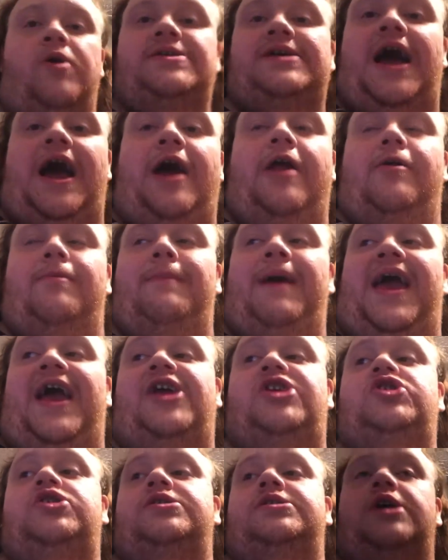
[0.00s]
title
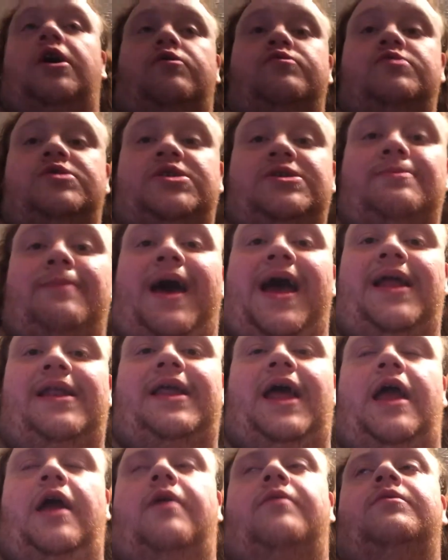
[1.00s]
matches on
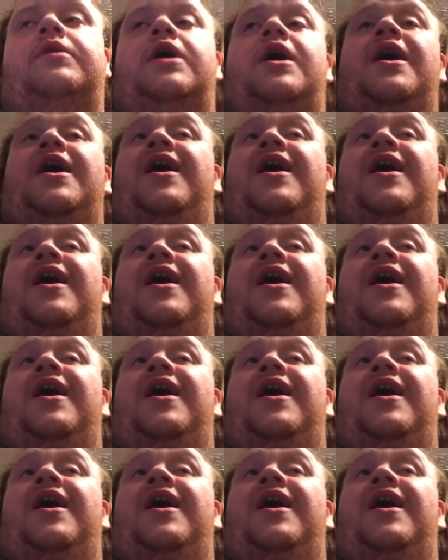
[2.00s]
SmackDown.